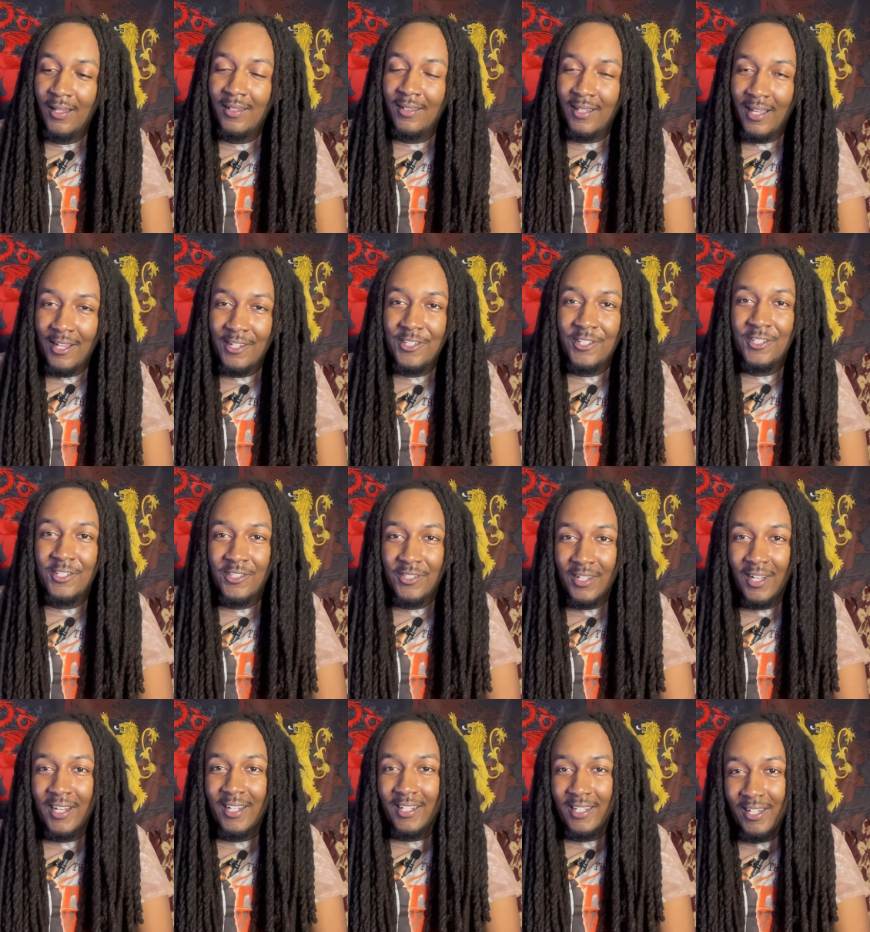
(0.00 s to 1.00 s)
that's
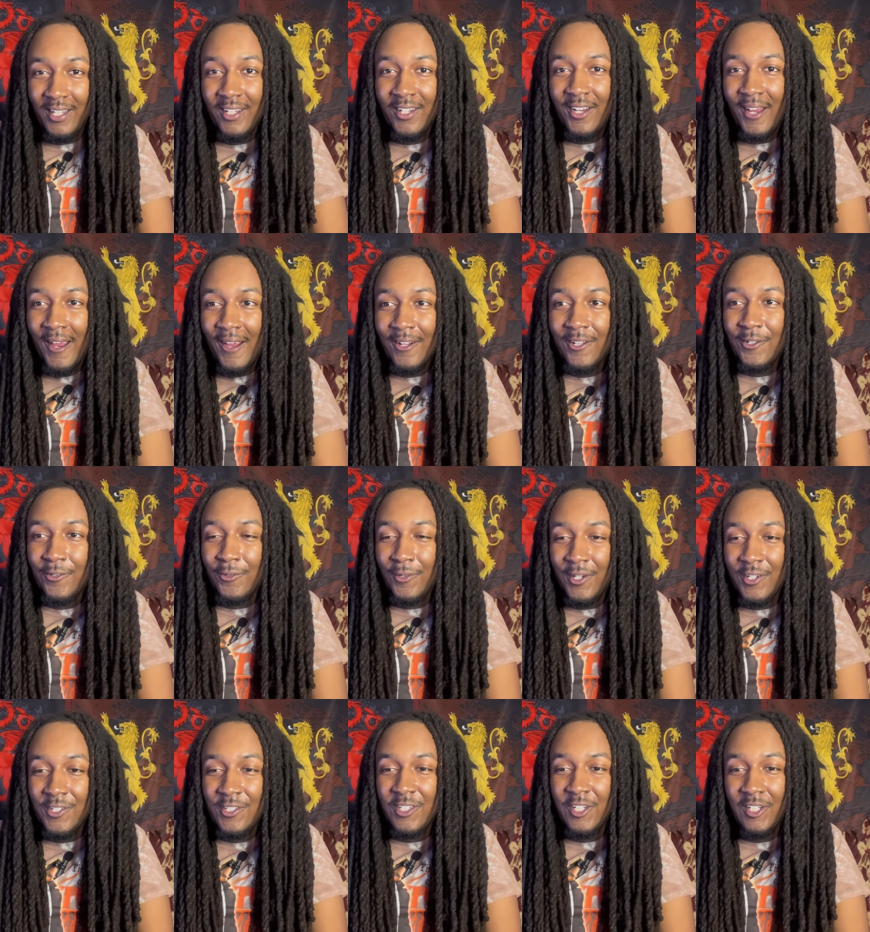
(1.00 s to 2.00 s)
a good
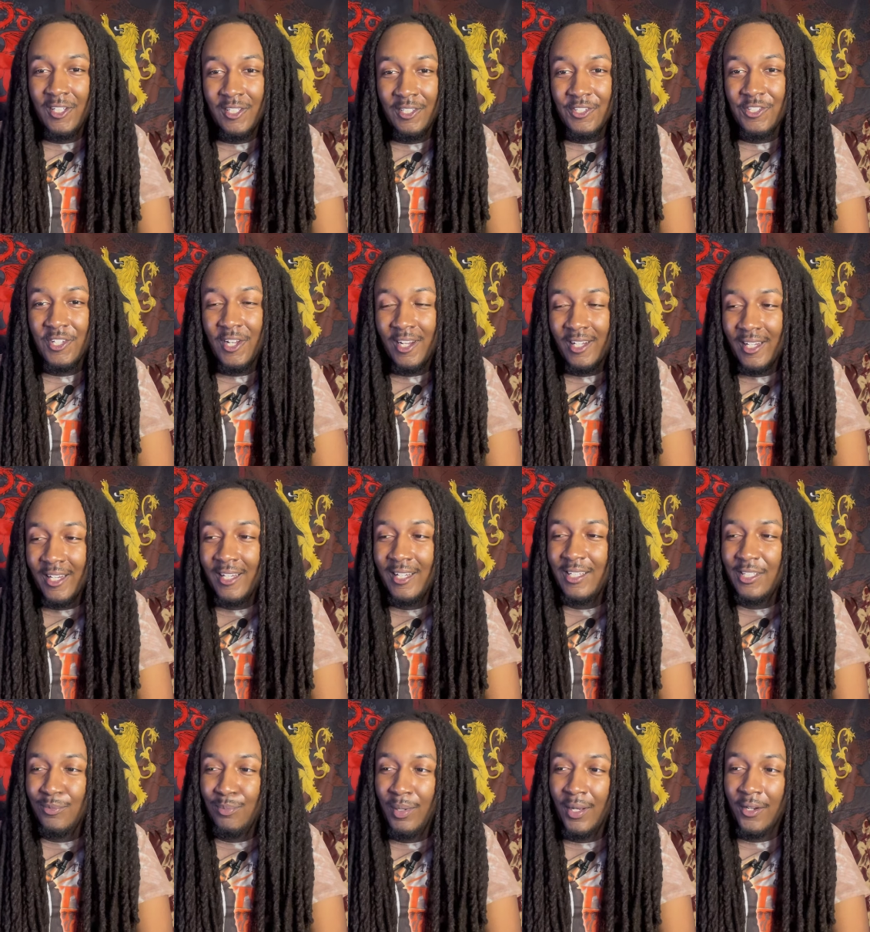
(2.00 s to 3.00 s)
characteristic to say that
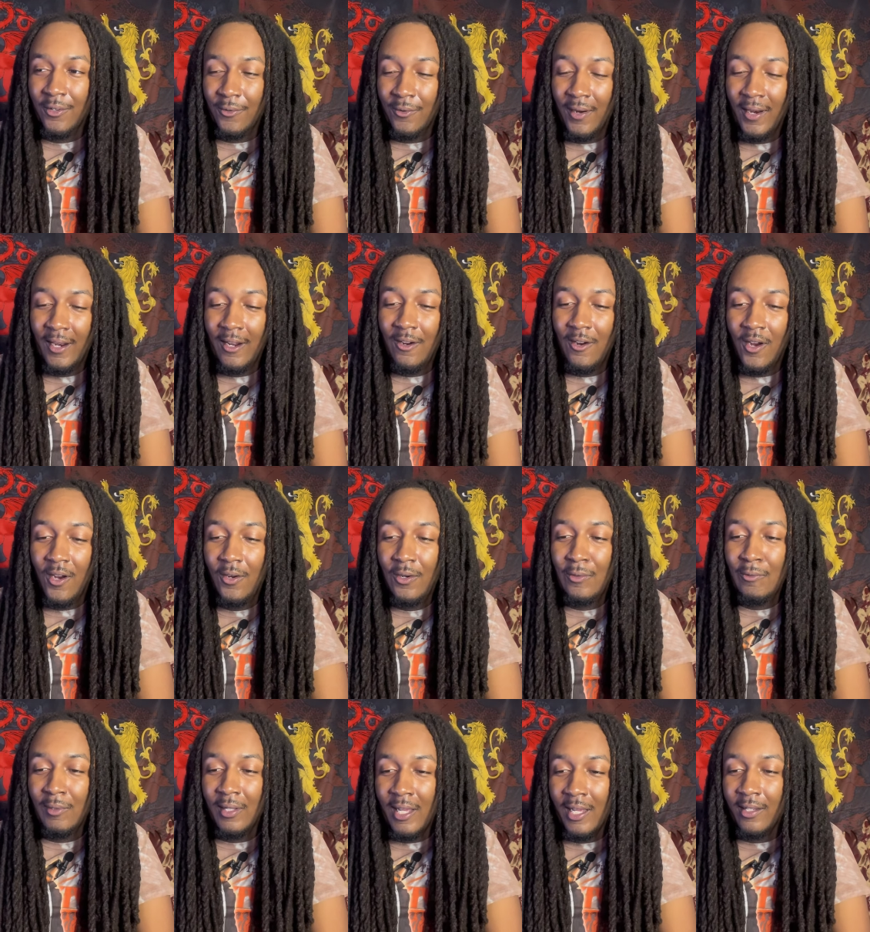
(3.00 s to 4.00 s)
he's been around
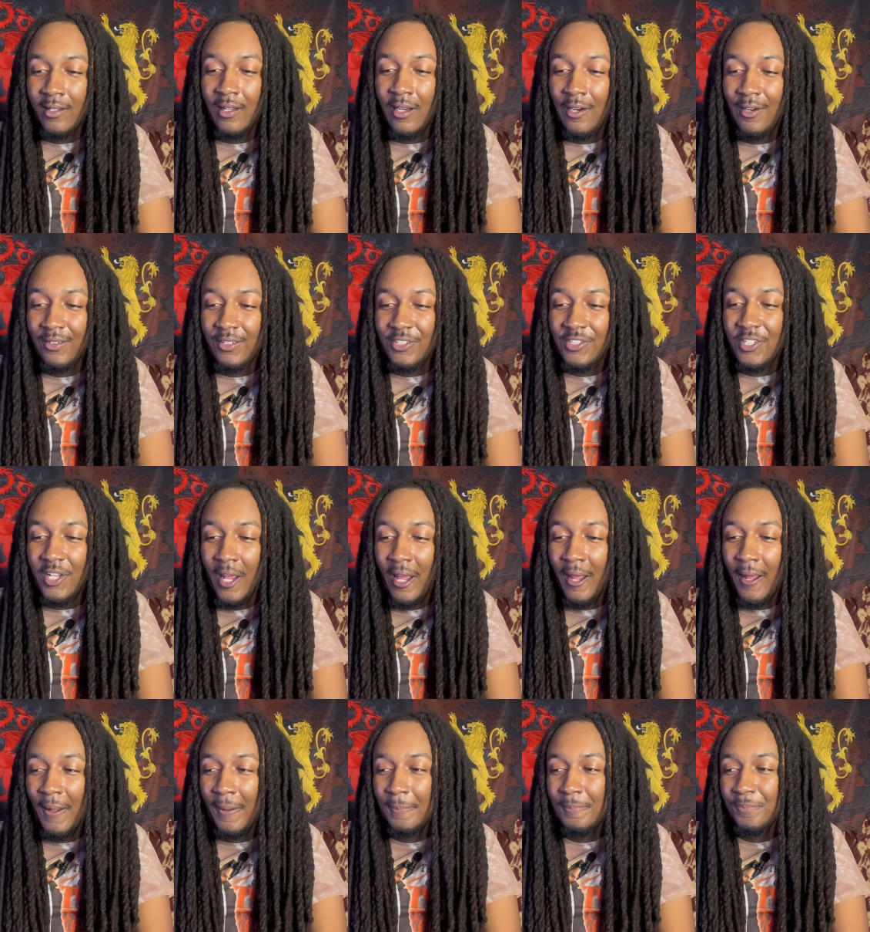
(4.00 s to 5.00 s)
Homelander all this
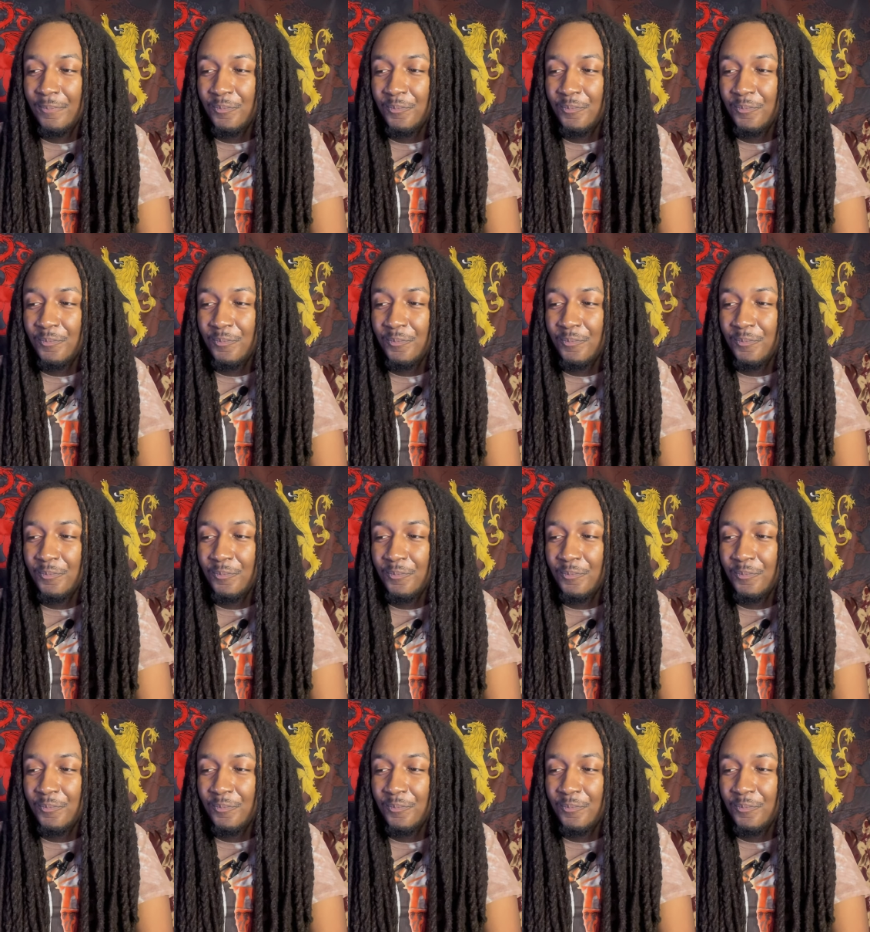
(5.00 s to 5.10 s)
time.